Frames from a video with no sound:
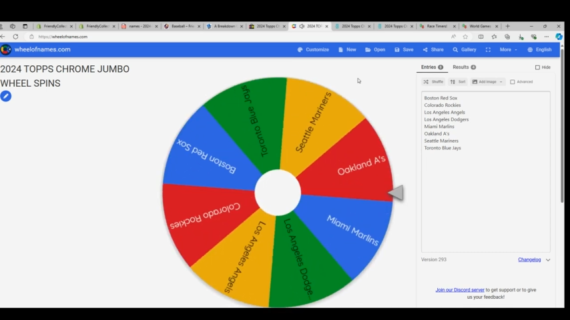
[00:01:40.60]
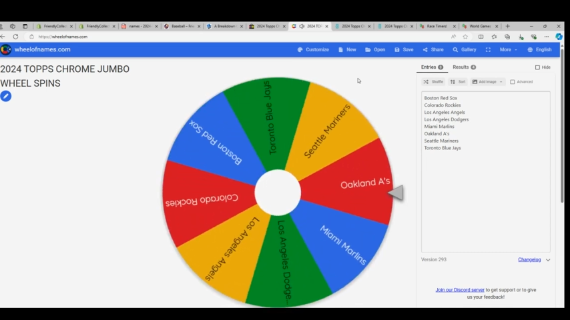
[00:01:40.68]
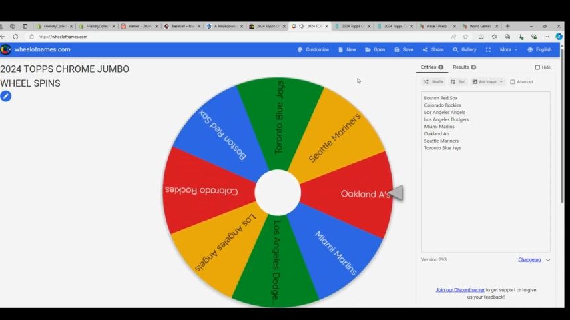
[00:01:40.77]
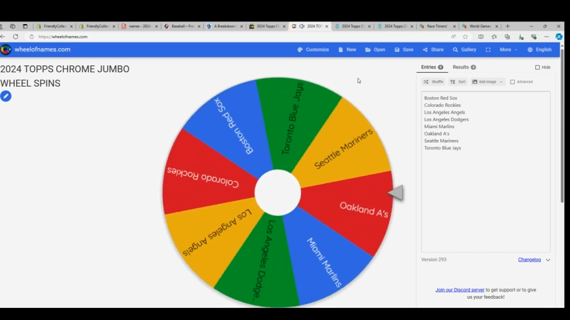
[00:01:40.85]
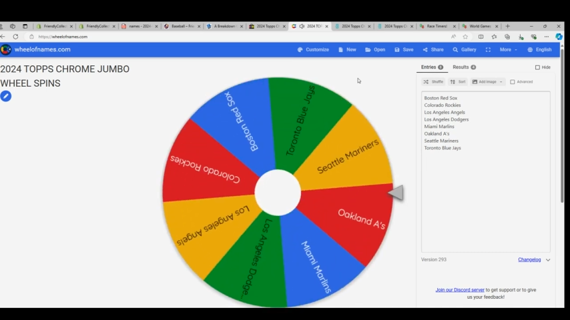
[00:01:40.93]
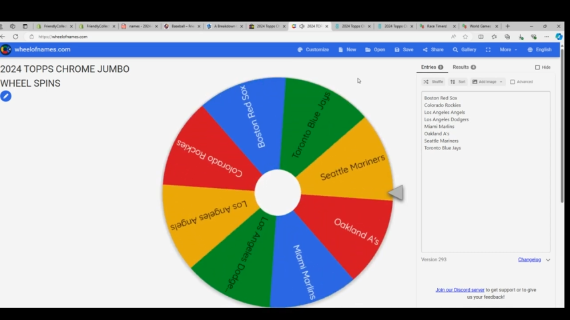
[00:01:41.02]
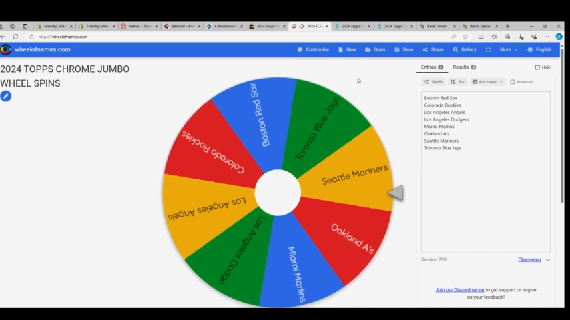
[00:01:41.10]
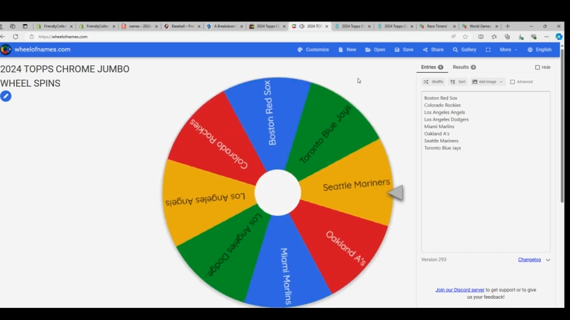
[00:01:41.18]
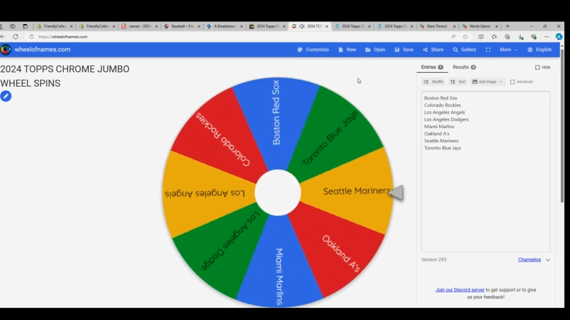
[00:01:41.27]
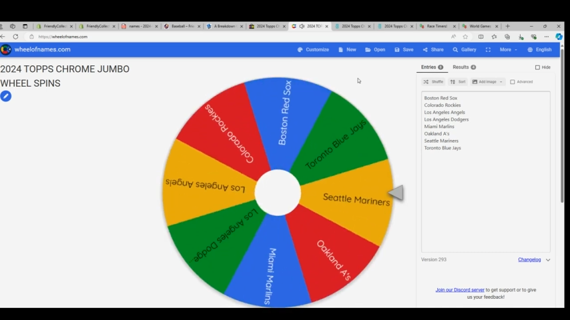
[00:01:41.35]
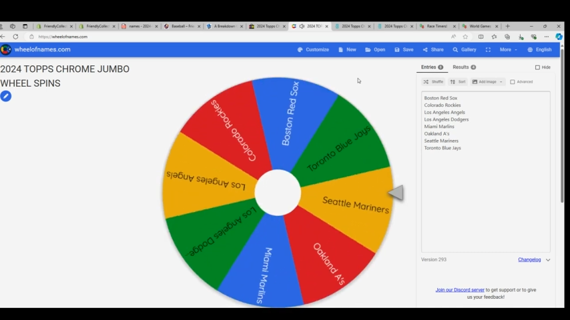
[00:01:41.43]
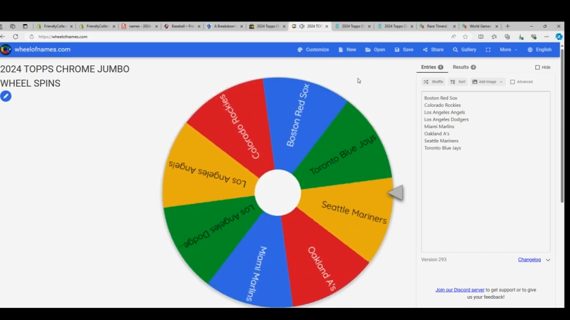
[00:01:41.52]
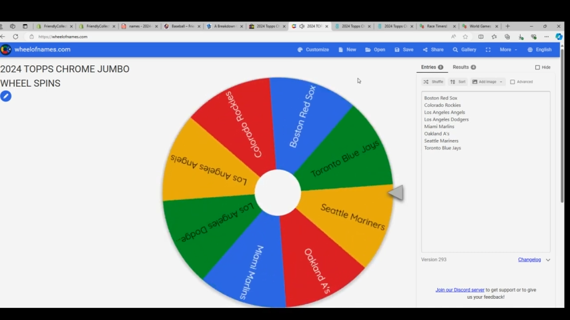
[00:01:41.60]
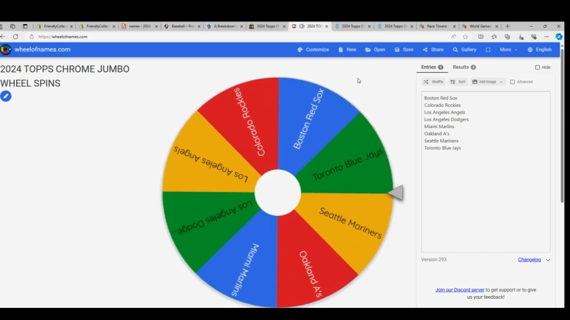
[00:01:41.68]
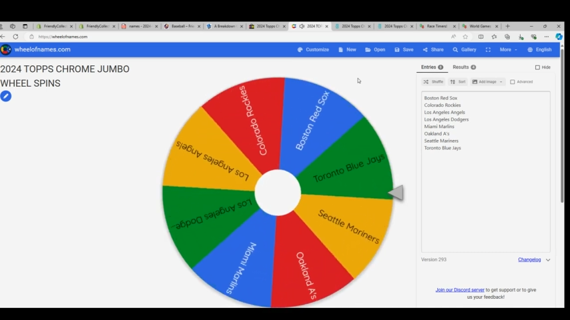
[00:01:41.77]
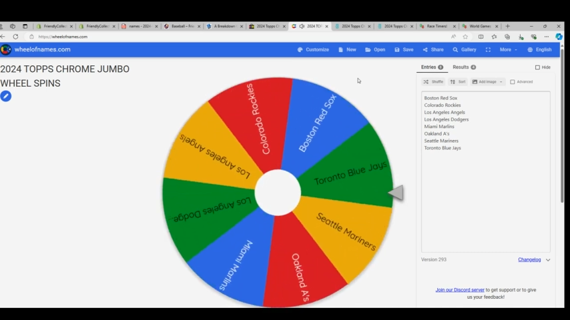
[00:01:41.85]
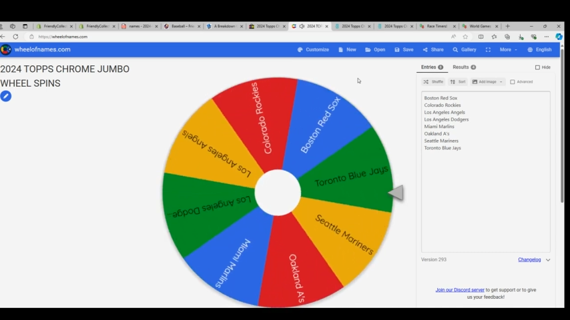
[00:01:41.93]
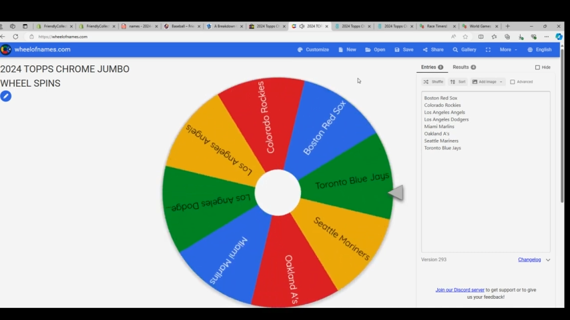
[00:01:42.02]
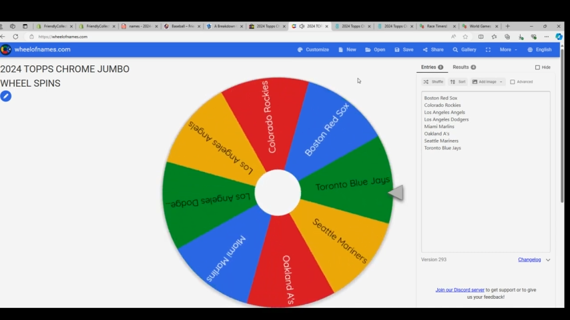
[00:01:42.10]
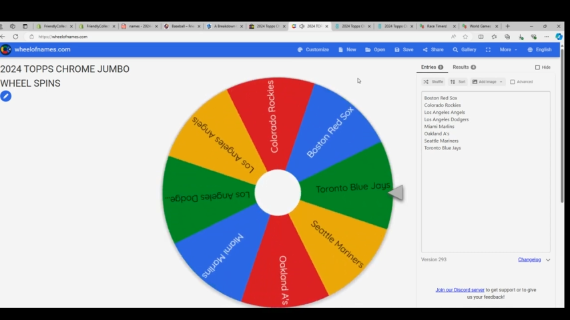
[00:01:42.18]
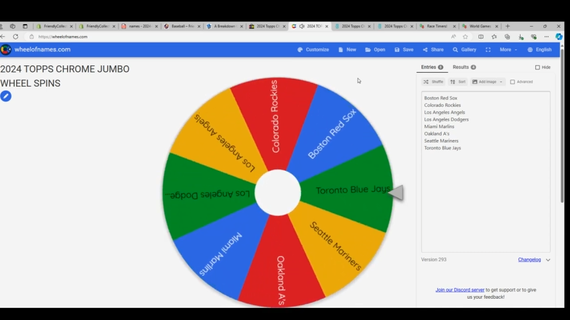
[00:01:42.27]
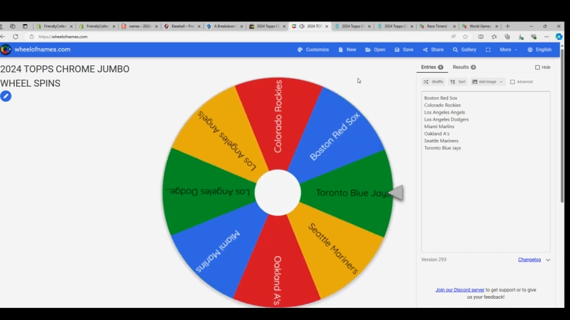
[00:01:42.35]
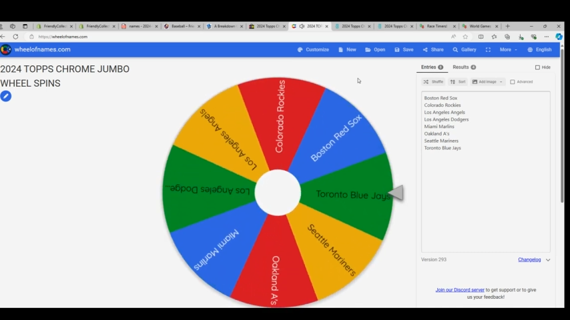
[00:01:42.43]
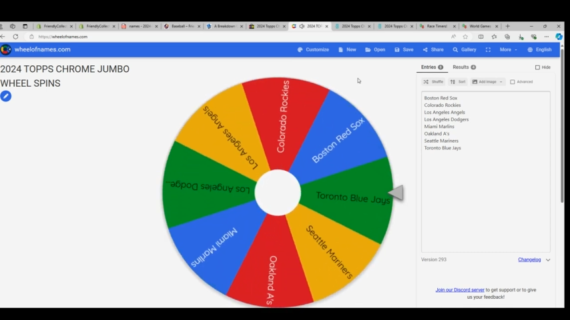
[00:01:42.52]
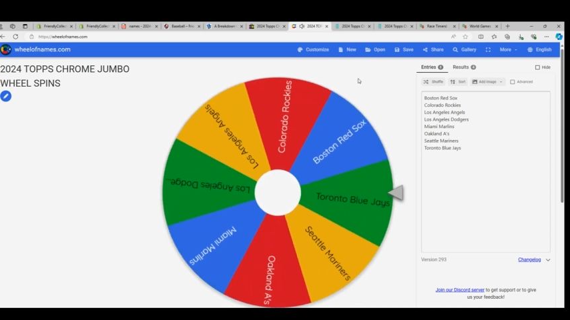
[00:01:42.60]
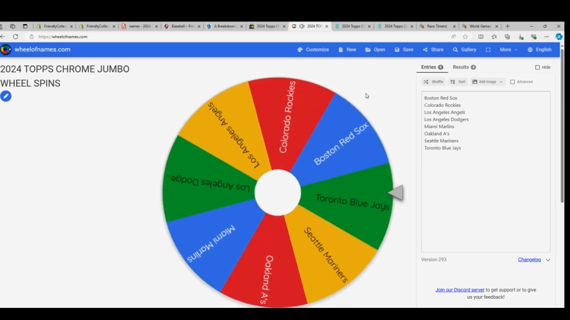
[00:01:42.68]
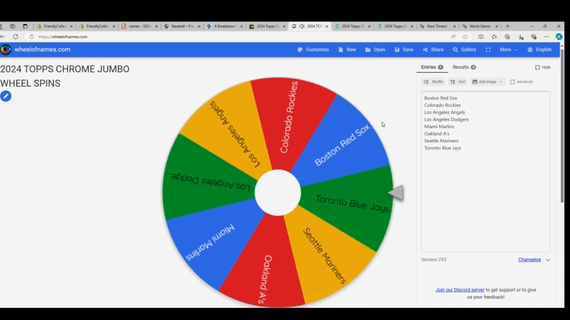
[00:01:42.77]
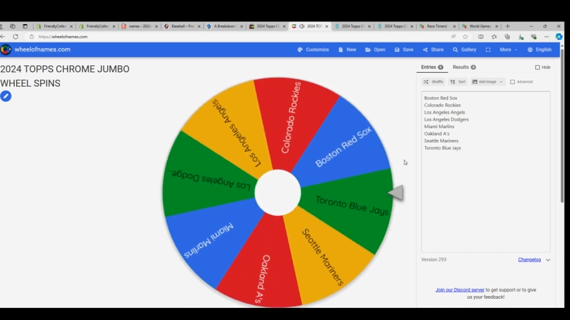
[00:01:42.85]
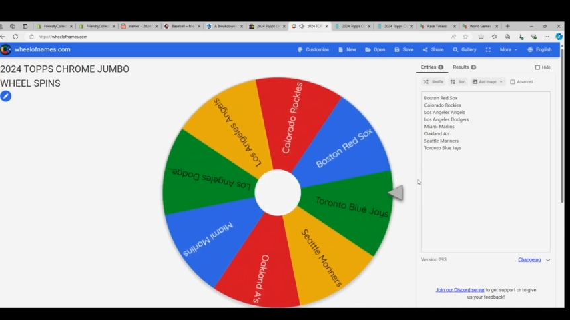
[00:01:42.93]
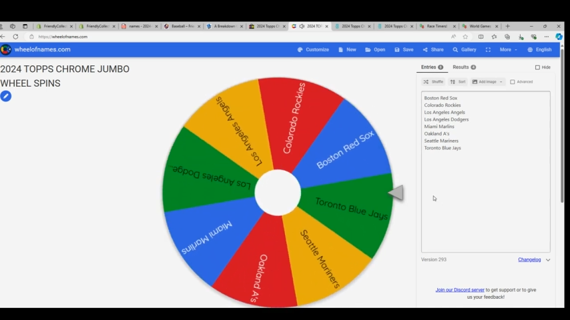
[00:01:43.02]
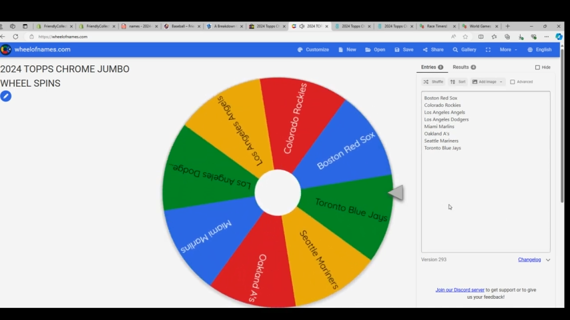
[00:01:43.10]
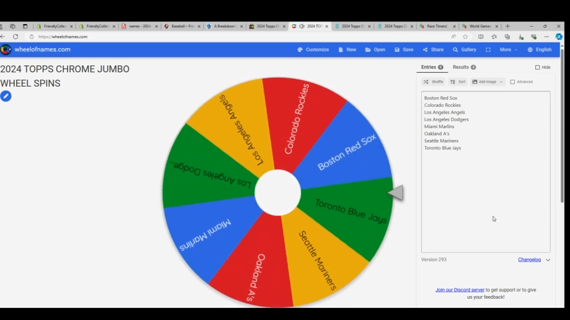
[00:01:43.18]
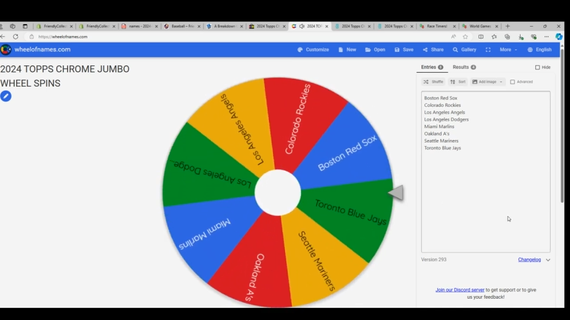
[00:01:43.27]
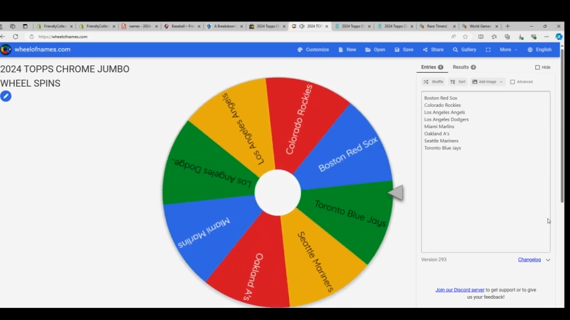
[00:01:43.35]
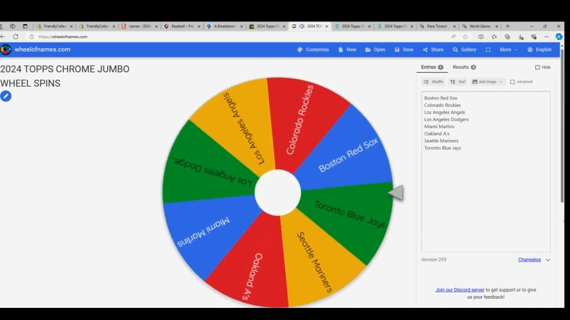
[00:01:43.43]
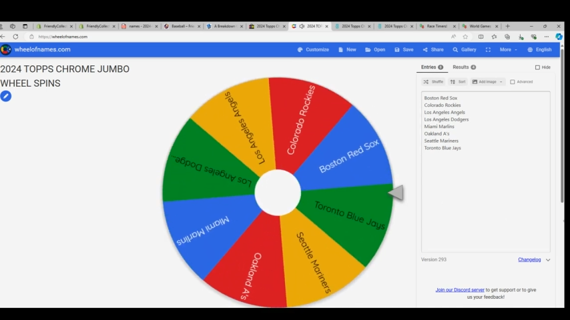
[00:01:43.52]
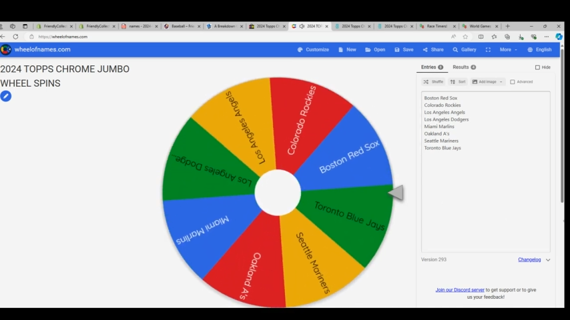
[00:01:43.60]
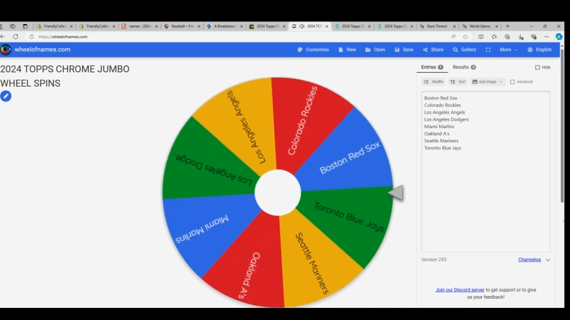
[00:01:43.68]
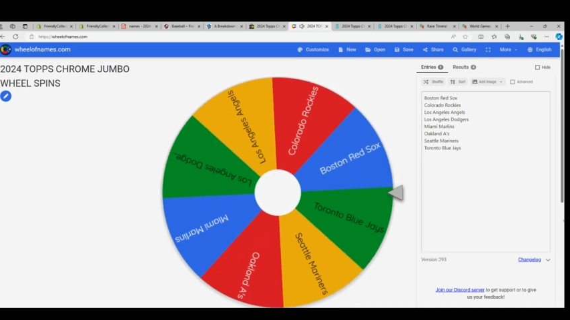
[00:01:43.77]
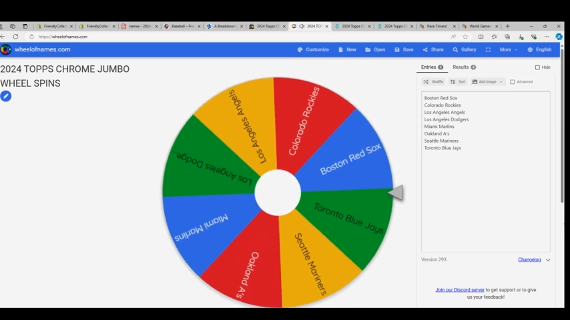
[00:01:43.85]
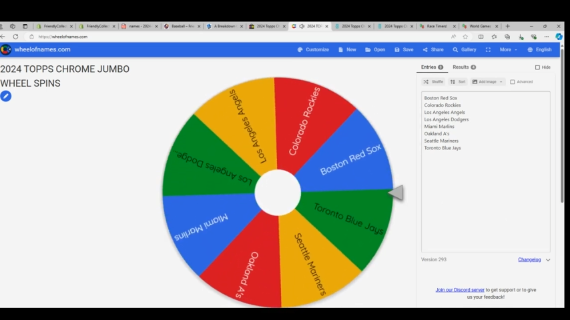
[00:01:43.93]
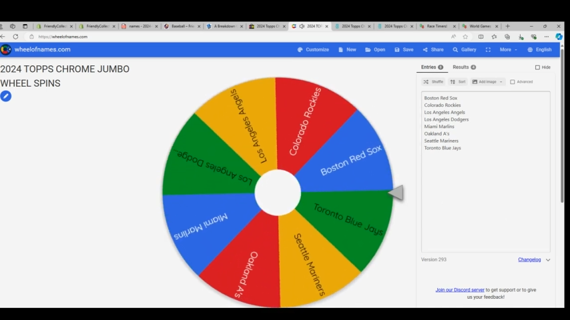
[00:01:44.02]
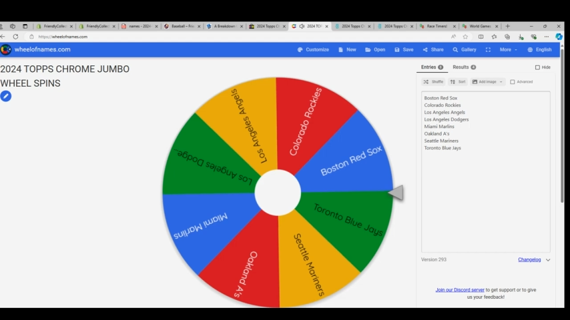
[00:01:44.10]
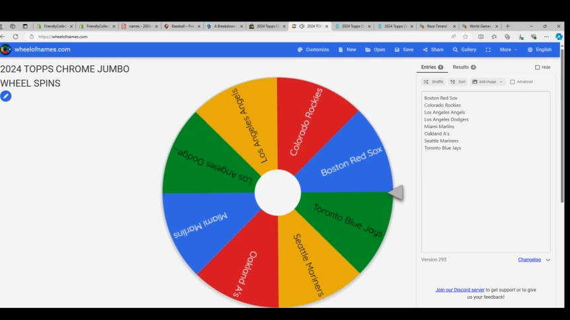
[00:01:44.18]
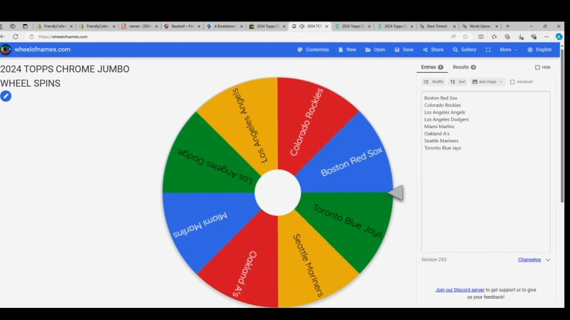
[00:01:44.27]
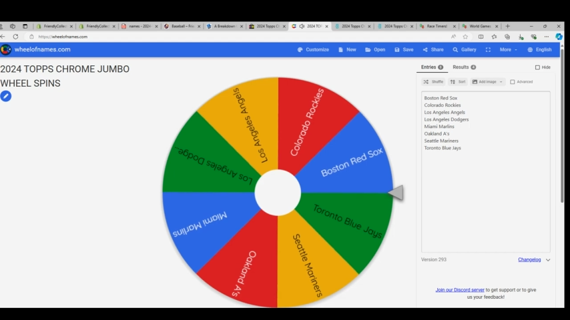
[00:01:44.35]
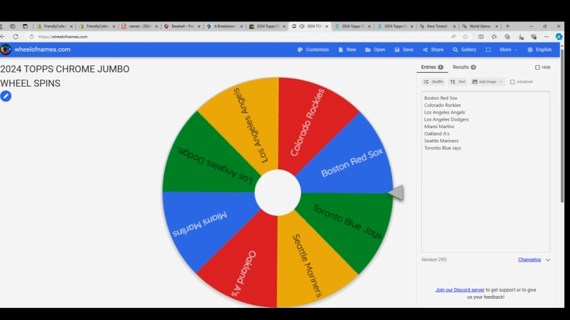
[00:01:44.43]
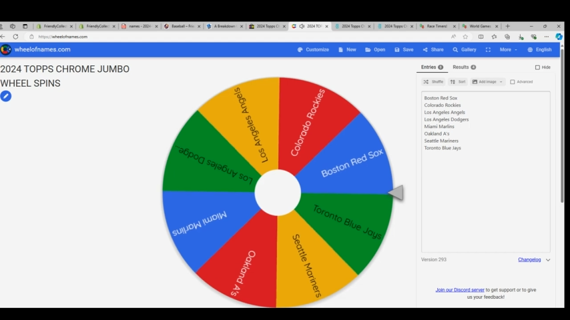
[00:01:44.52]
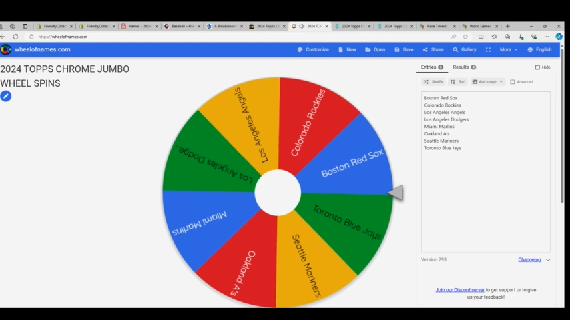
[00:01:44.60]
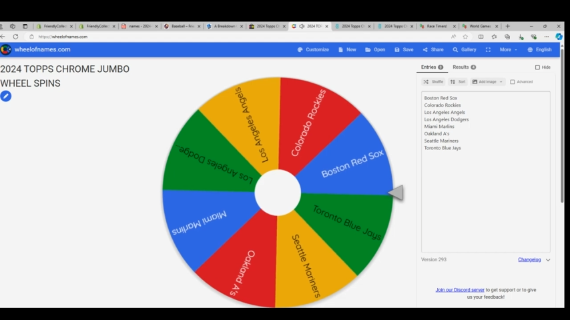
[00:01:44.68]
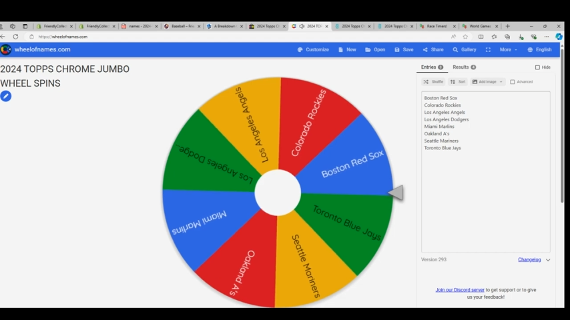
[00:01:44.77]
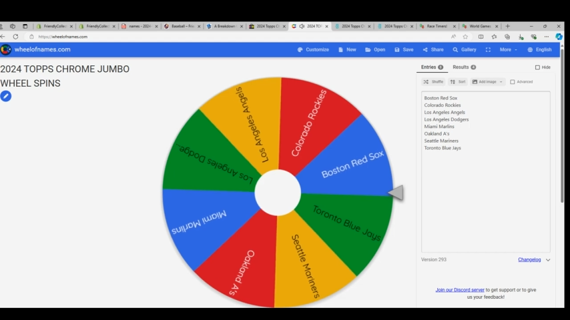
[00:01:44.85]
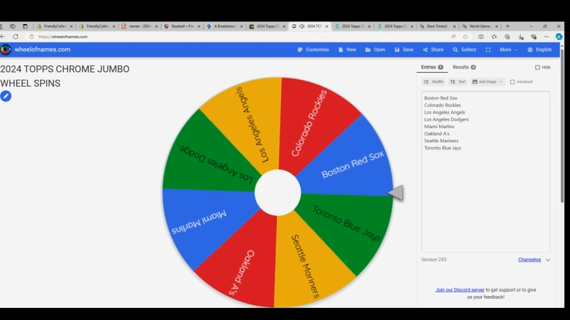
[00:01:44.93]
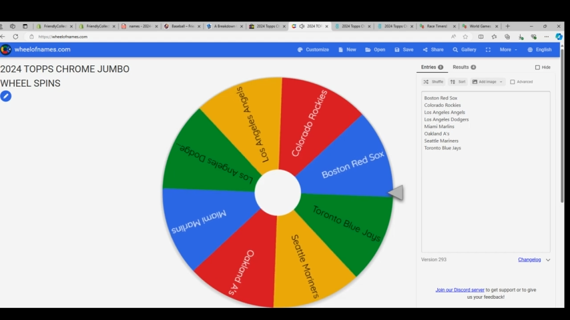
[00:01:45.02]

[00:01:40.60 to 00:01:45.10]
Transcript: (no speaker visible)